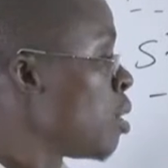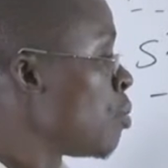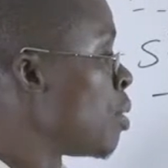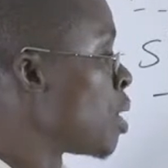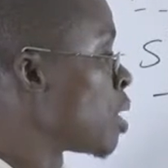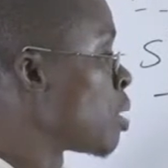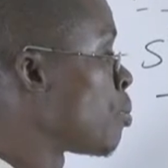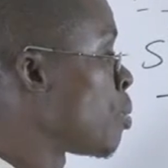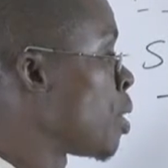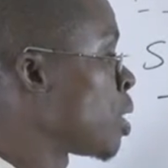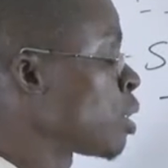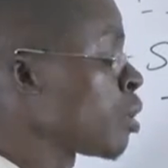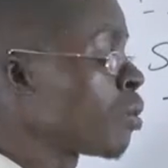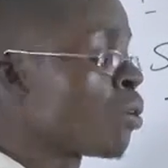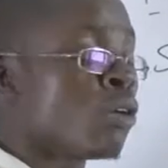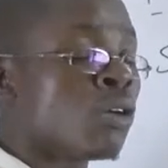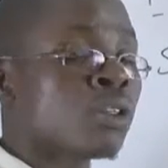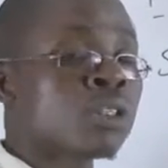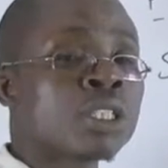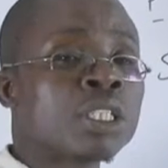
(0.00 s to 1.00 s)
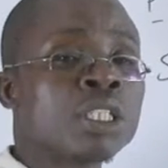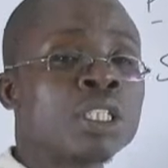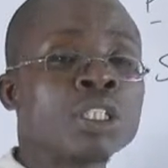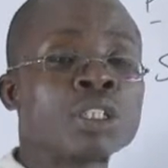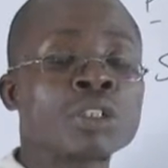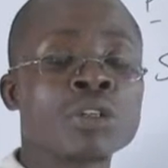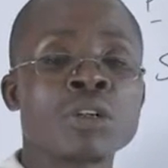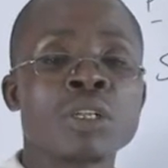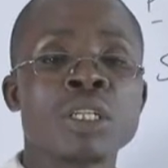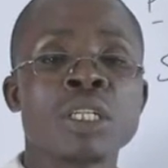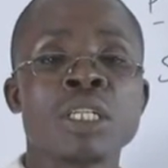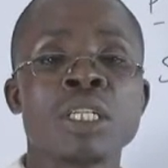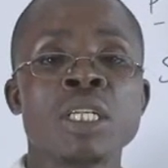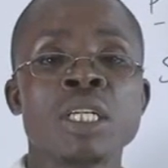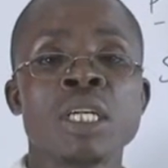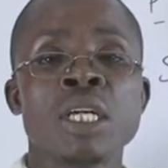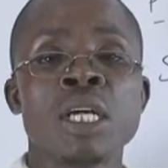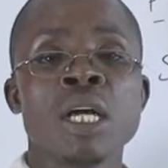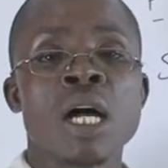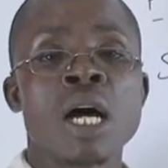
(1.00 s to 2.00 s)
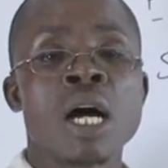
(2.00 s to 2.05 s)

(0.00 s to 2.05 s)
but particles in solid